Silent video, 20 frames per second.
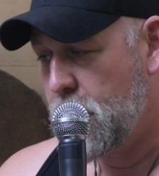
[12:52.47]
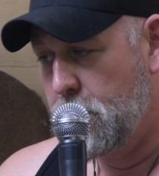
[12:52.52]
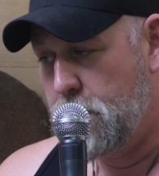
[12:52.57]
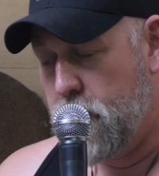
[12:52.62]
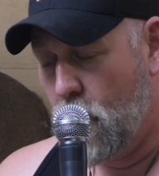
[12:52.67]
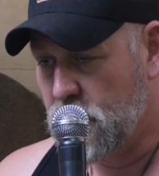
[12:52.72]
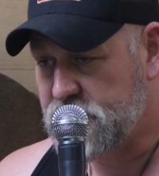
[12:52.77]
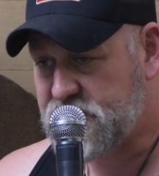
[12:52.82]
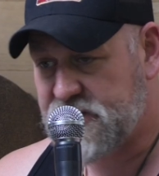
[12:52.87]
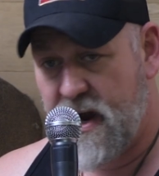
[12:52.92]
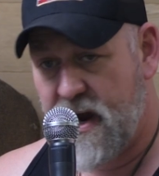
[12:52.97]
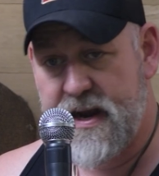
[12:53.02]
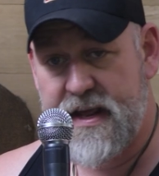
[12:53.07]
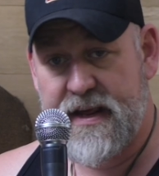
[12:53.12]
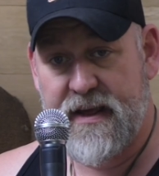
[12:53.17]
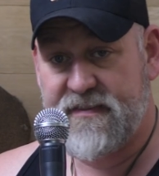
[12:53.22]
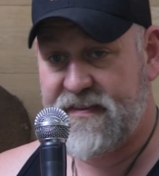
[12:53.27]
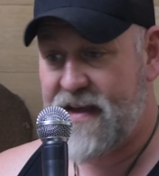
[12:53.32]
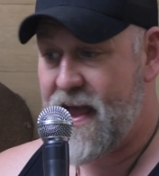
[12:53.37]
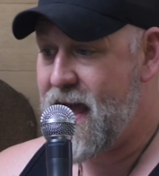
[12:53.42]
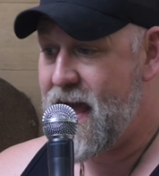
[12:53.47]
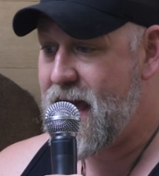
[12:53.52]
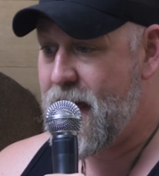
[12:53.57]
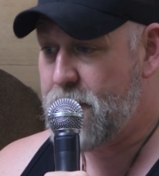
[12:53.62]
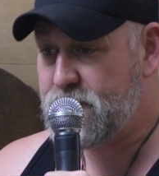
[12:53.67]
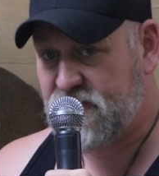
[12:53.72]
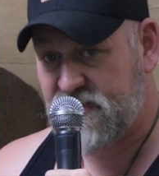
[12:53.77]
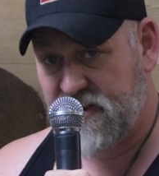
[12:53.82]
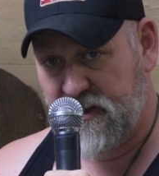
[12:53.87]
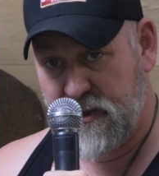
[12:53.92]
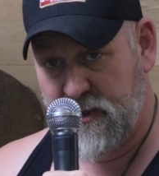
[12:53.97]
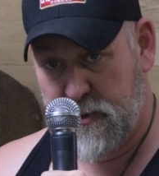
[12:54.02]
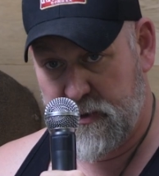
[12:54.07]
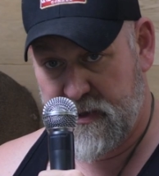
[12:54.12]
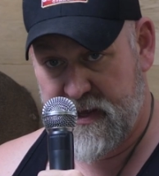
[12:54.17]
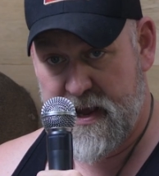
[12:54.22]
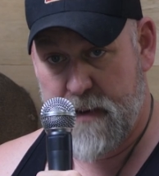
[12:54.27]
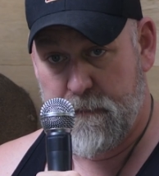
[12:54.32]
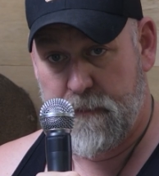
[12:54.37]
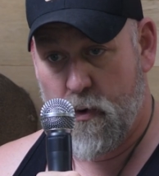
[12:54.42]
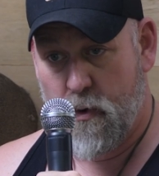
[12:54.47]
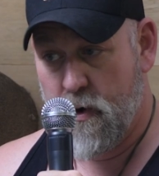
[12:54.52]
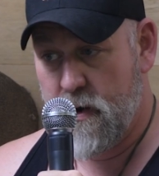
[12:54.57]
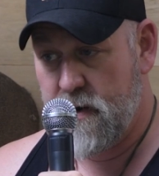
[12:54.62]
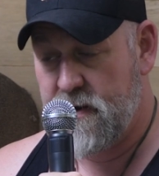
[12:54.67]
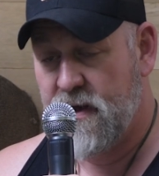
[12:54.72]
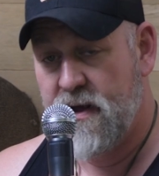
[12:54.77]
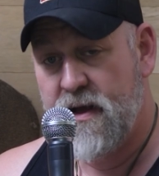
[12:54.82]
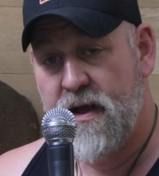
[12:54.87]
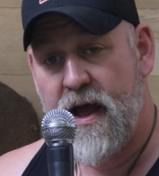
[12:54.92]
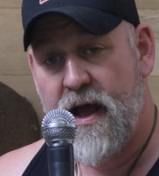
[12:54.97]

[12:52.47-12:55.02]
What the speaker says: Bore sighting is absolutely important.